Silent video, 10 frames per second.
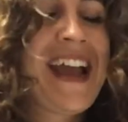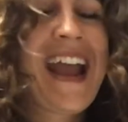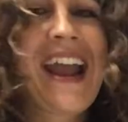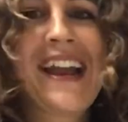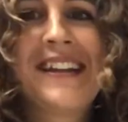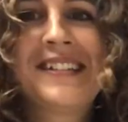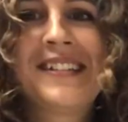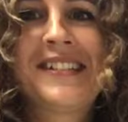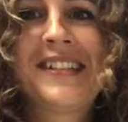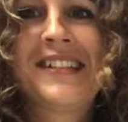And
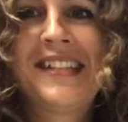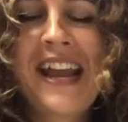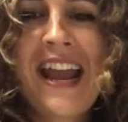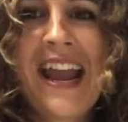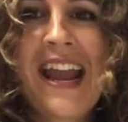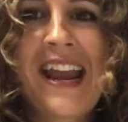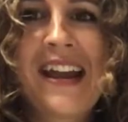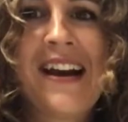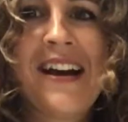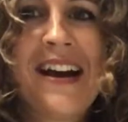today
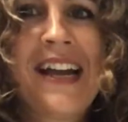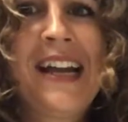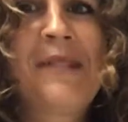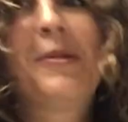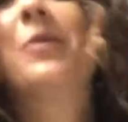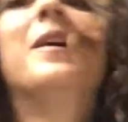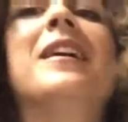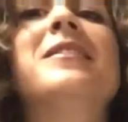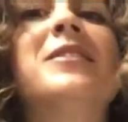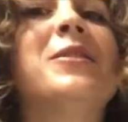I am
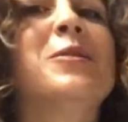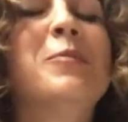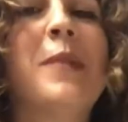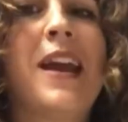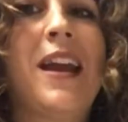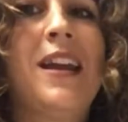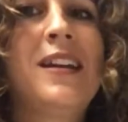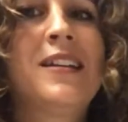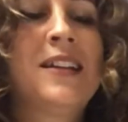going to make